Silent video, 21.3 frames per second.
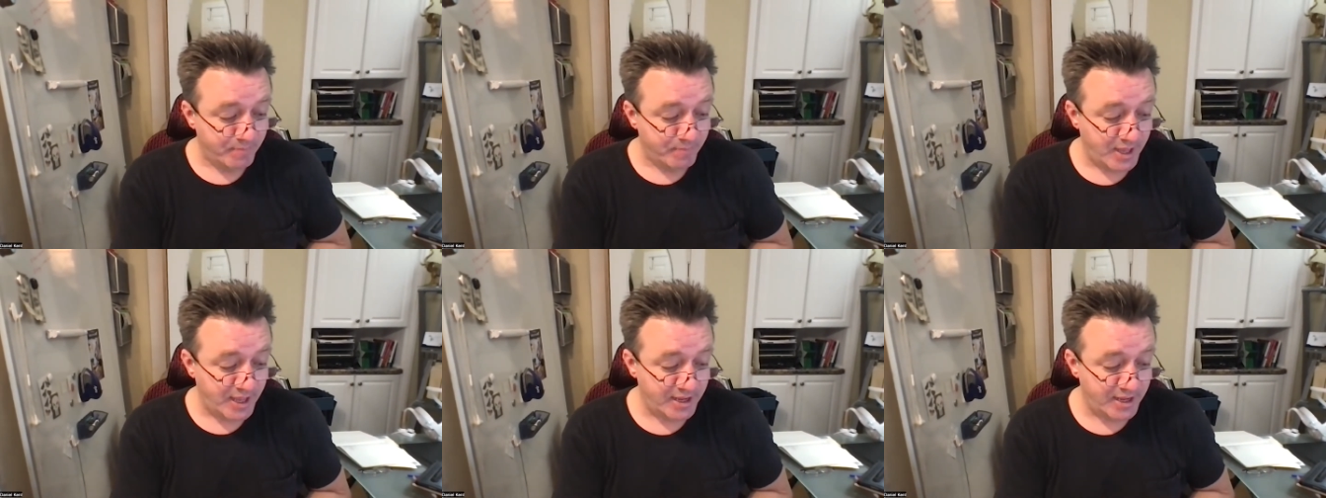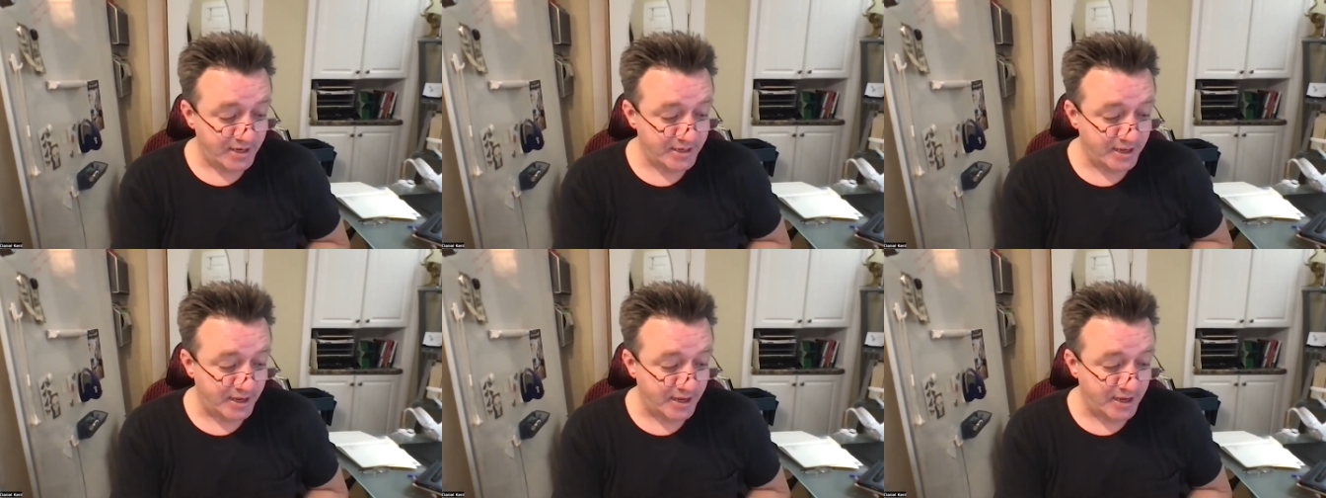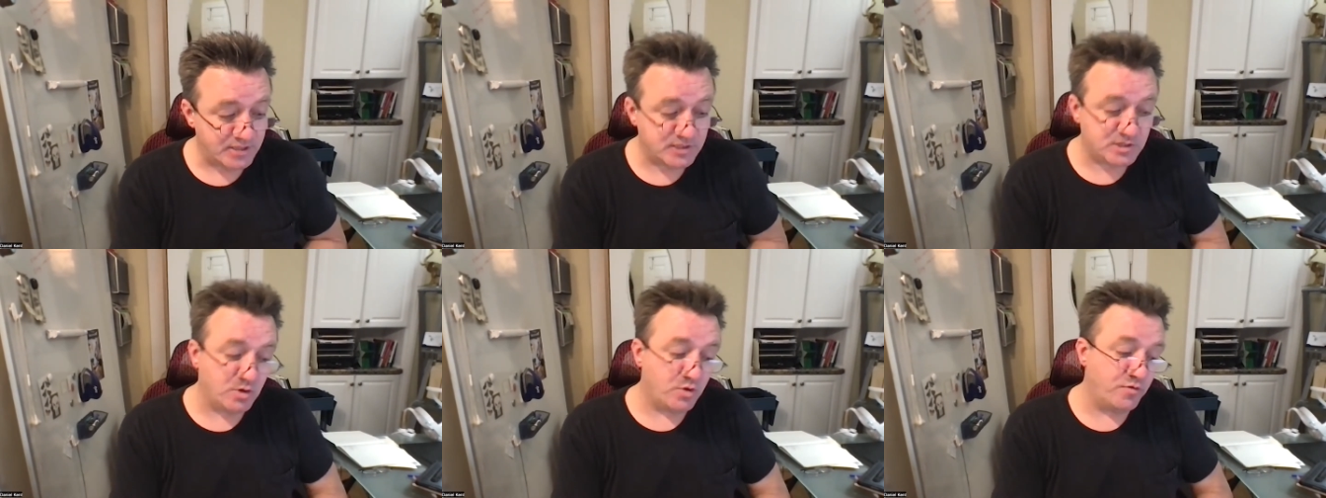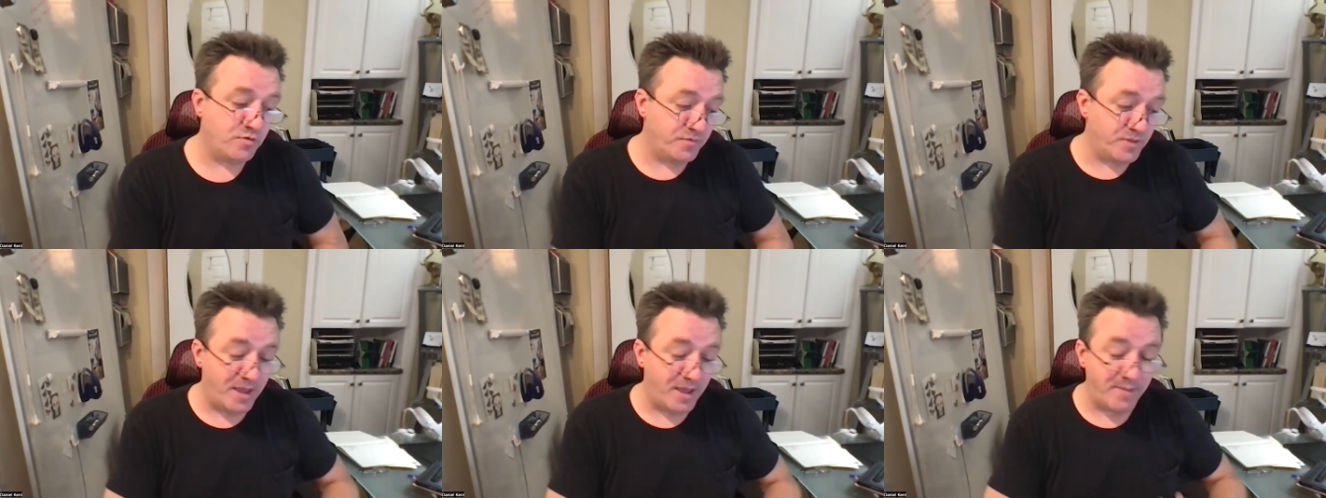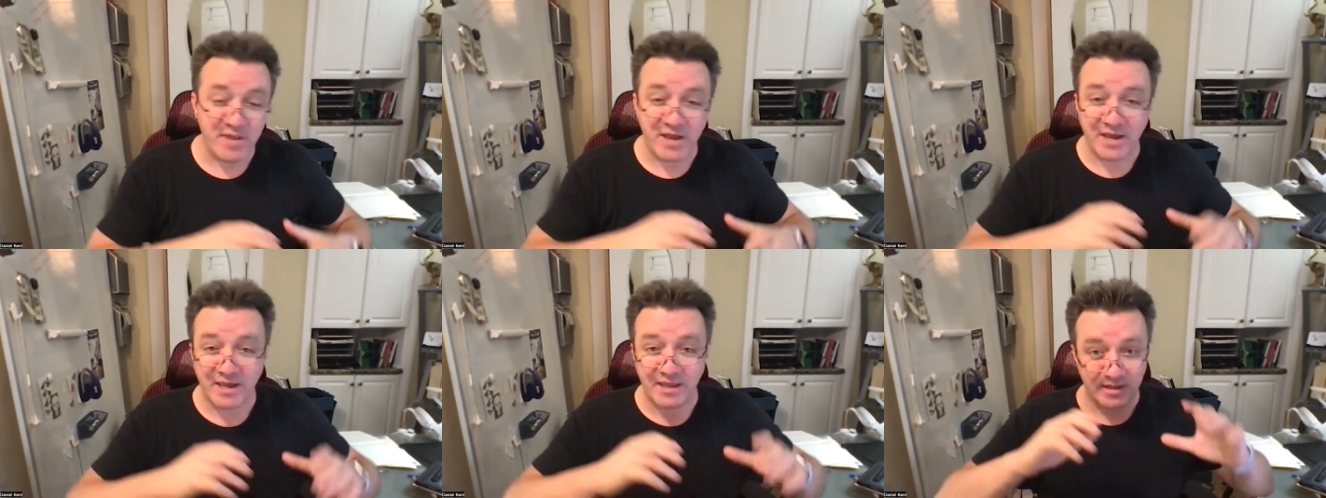And so
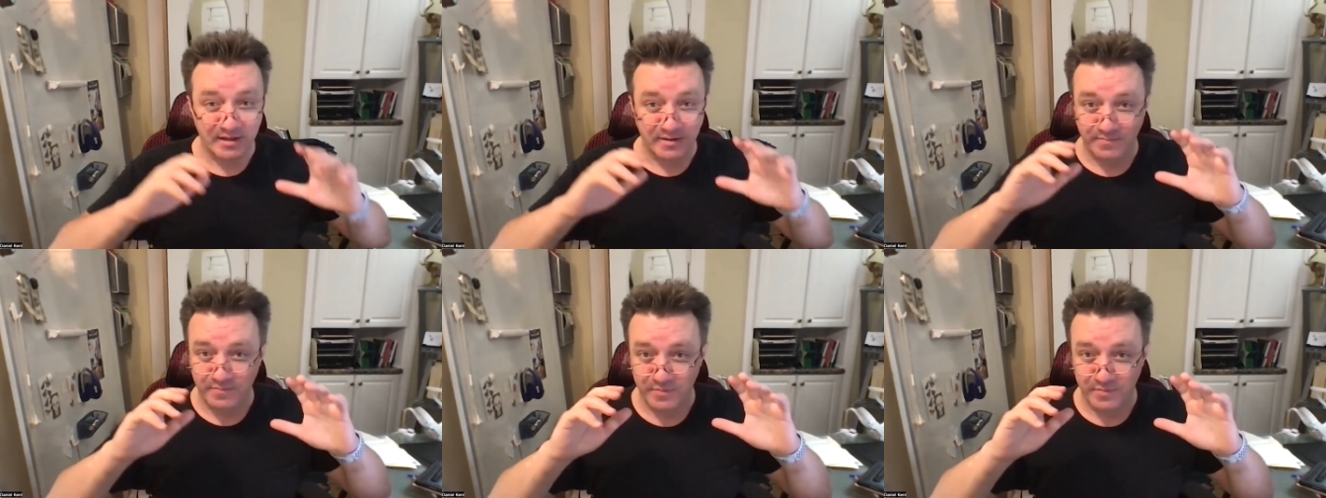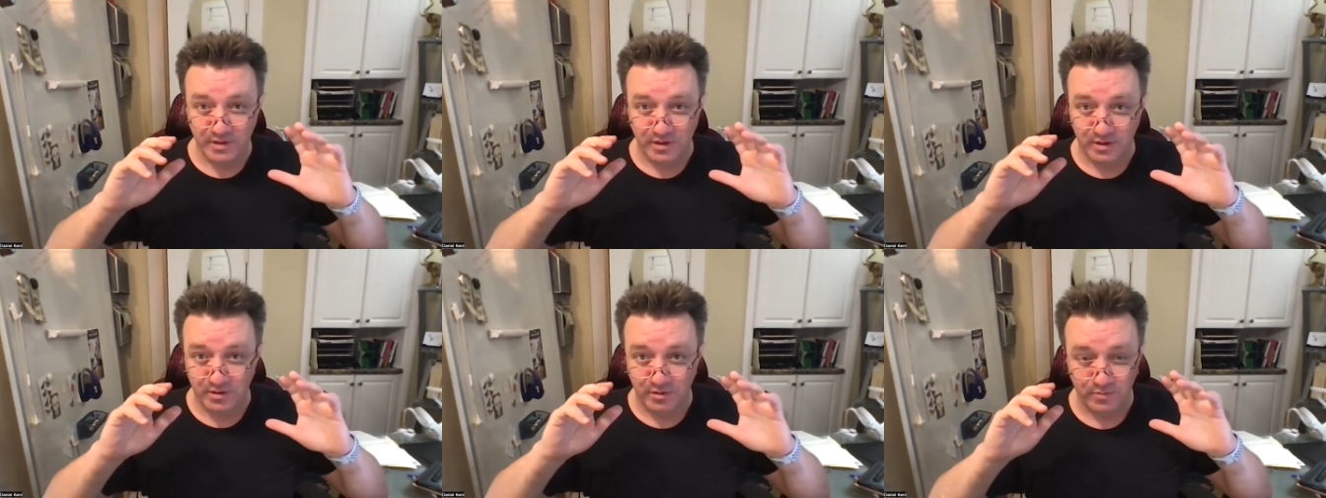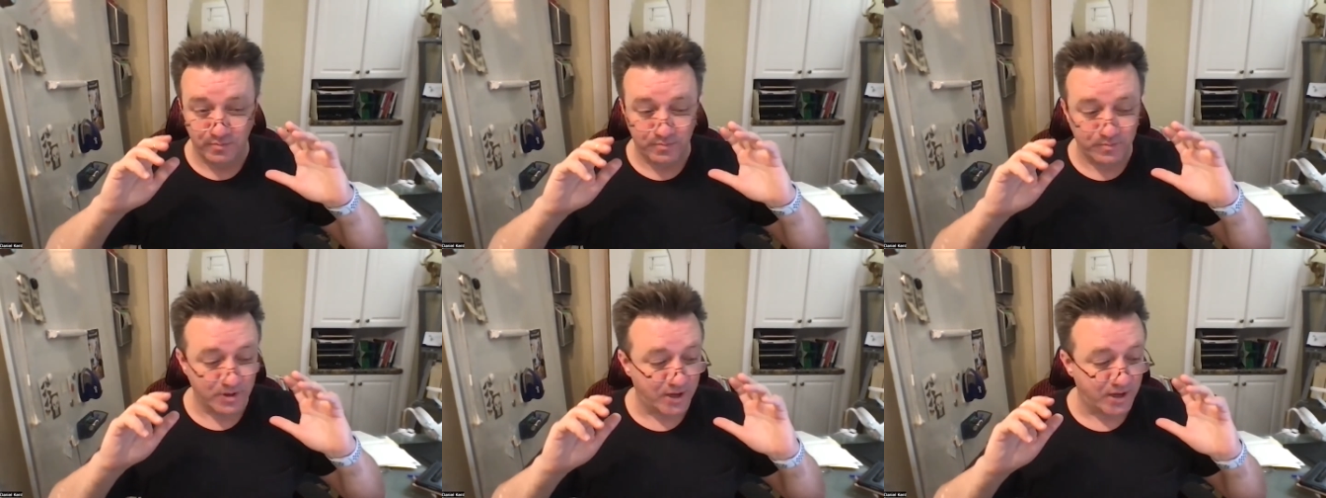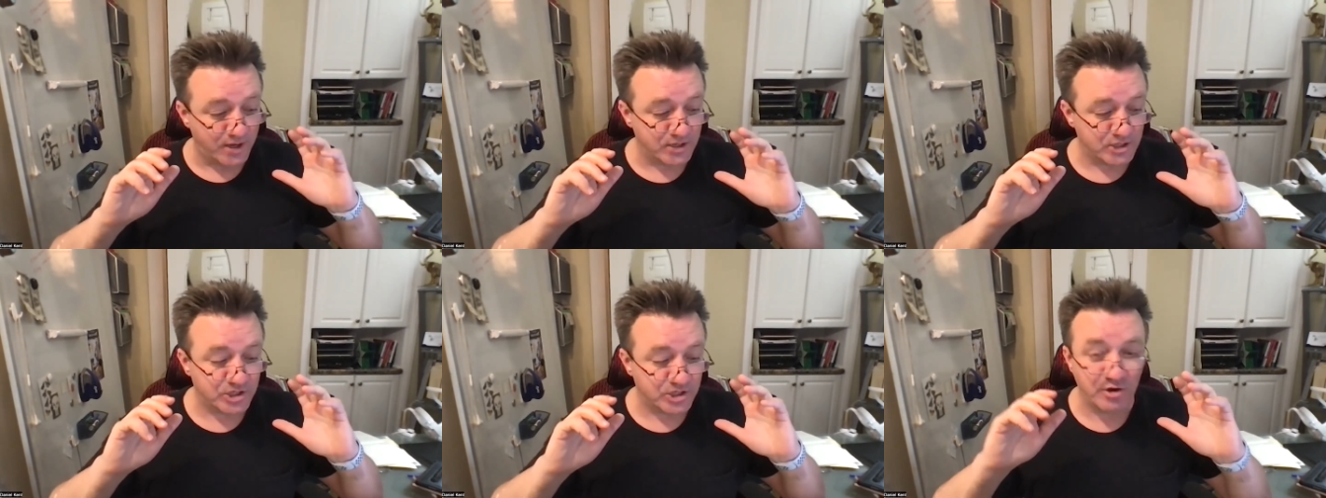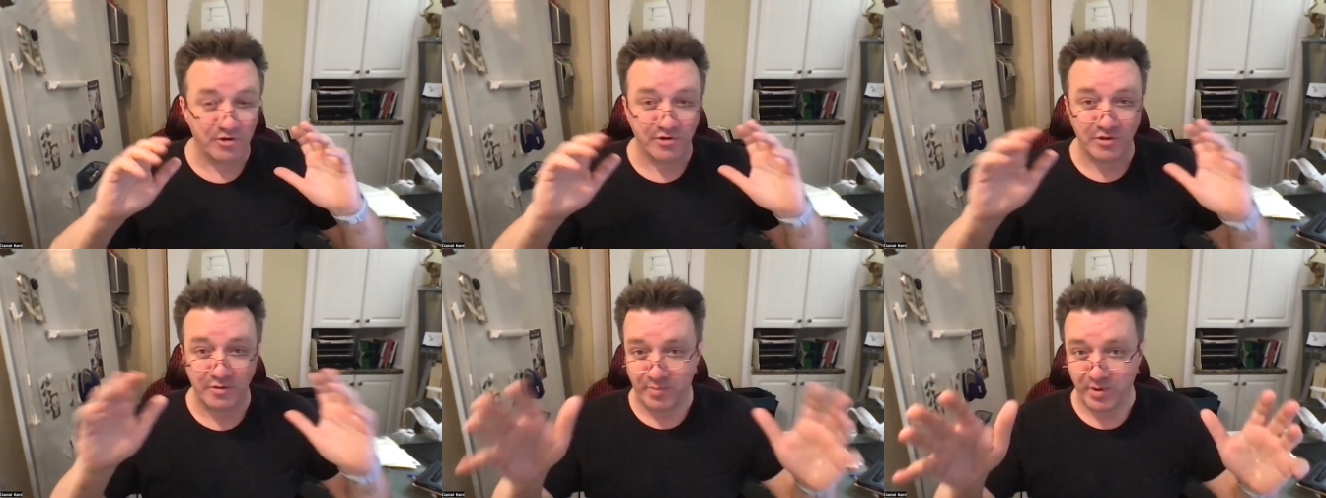I'm not going to,
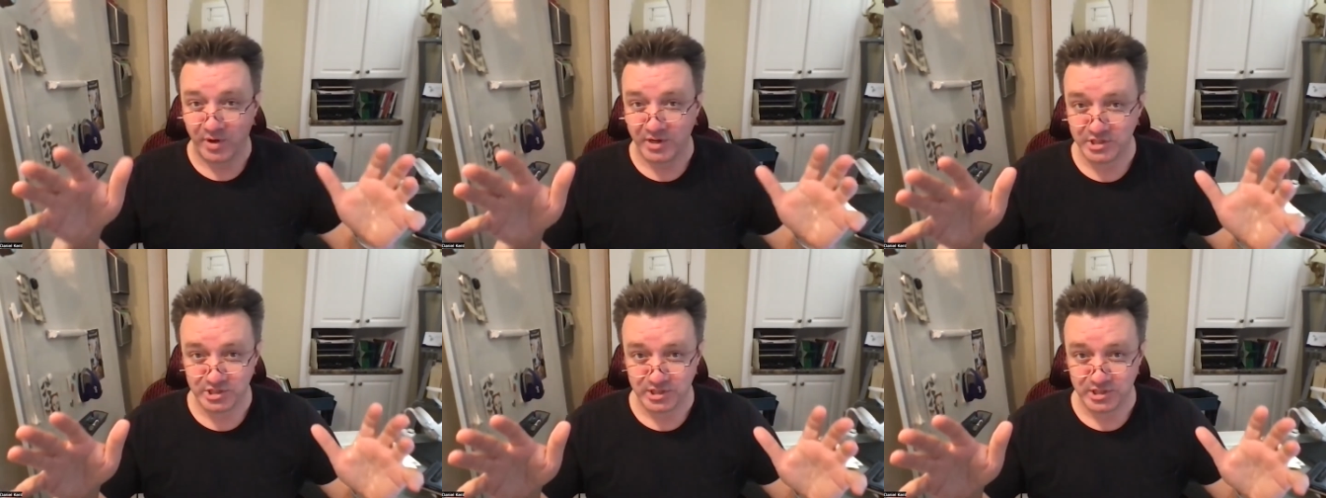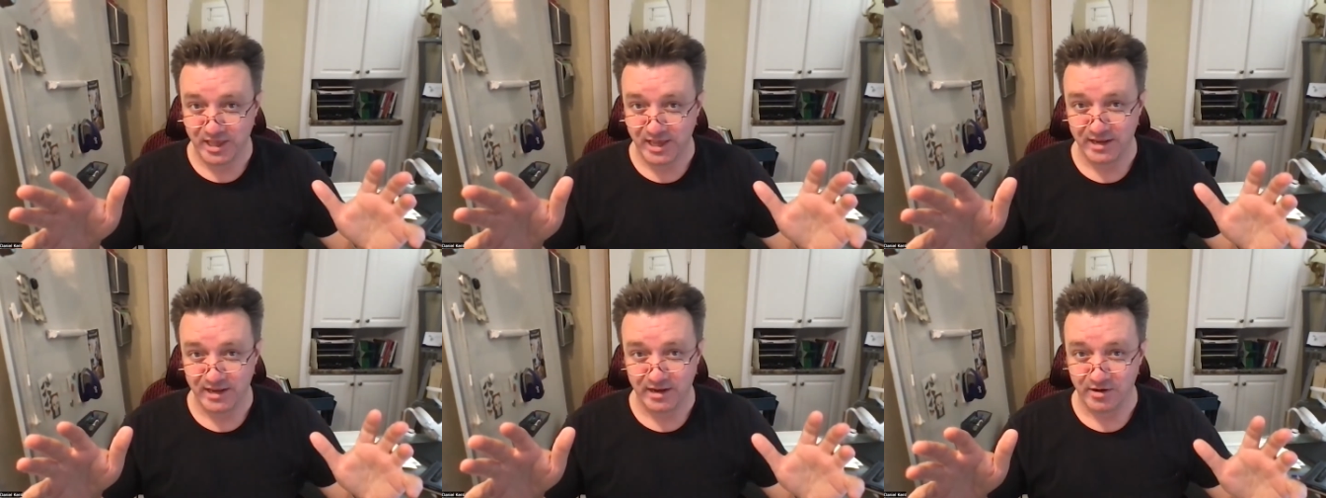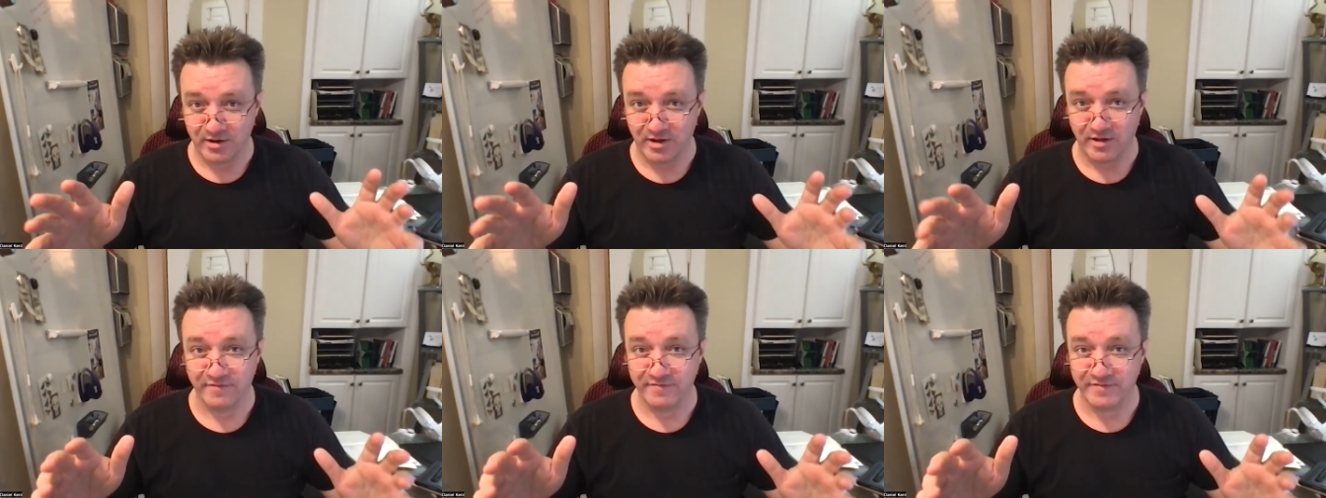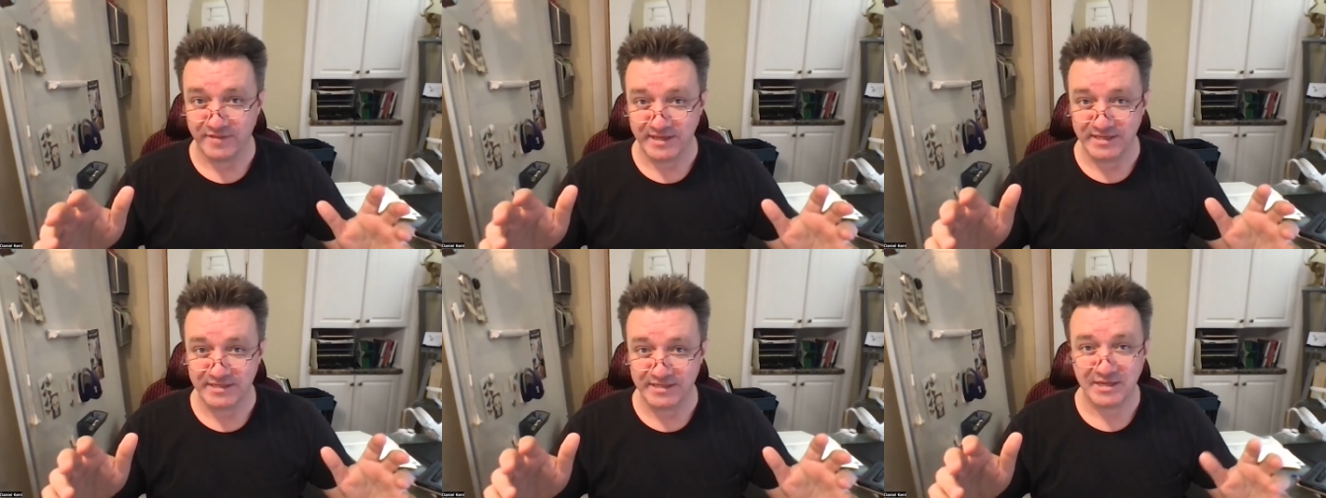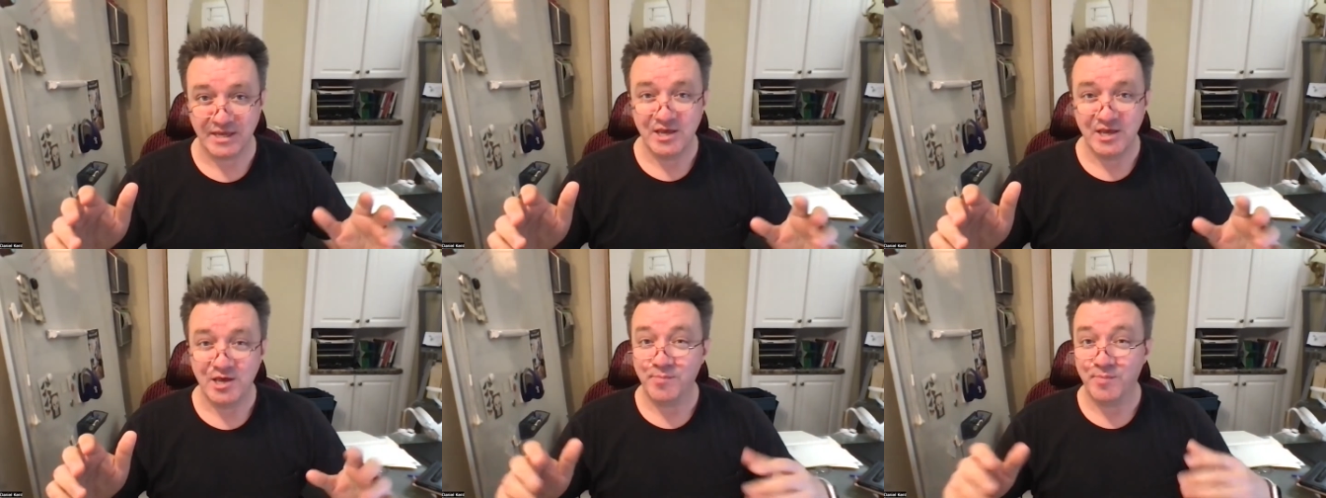share the punchline on all of these,